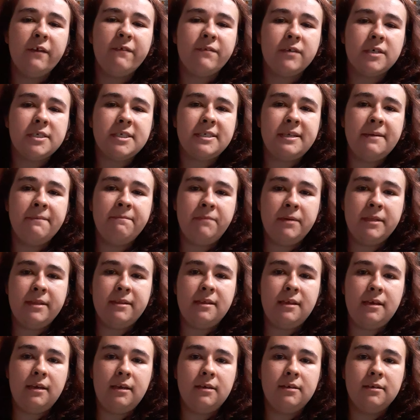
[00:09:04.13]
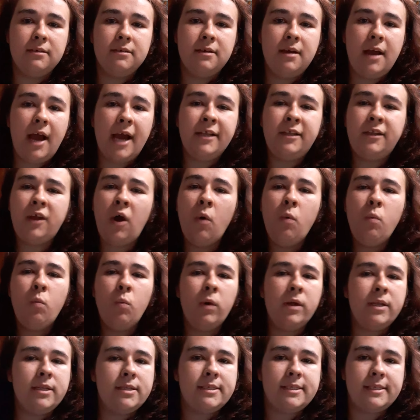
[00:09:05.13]
for sympathy. I don't
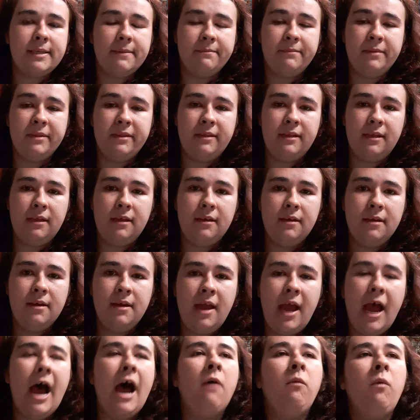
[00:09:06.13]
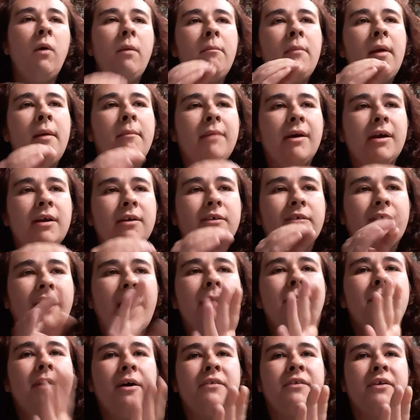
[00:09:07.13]
want sympathy. I want my
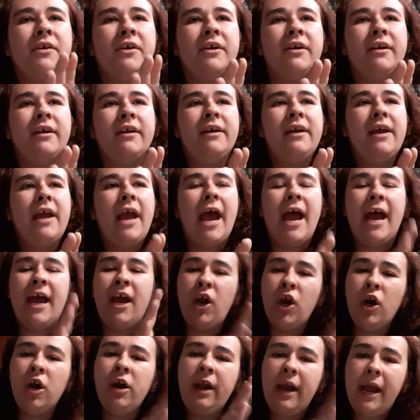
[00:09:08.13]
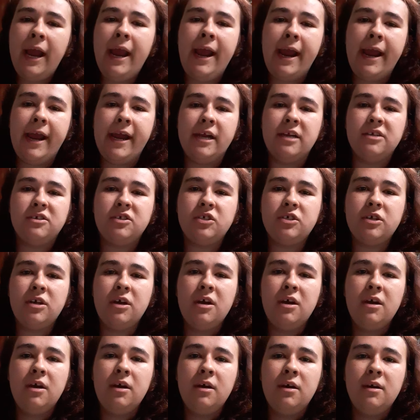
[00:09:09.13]
grandmother at her age
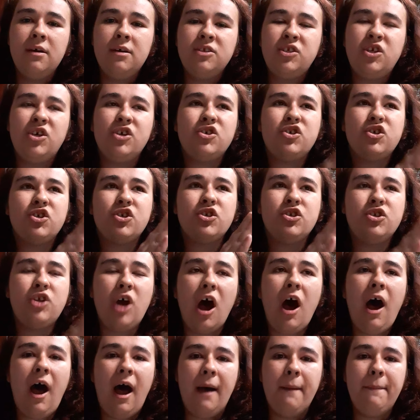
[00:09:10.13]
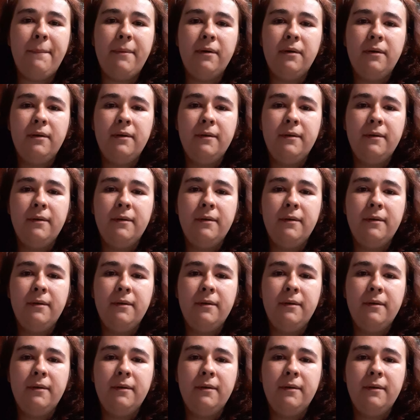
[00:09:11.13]
to stop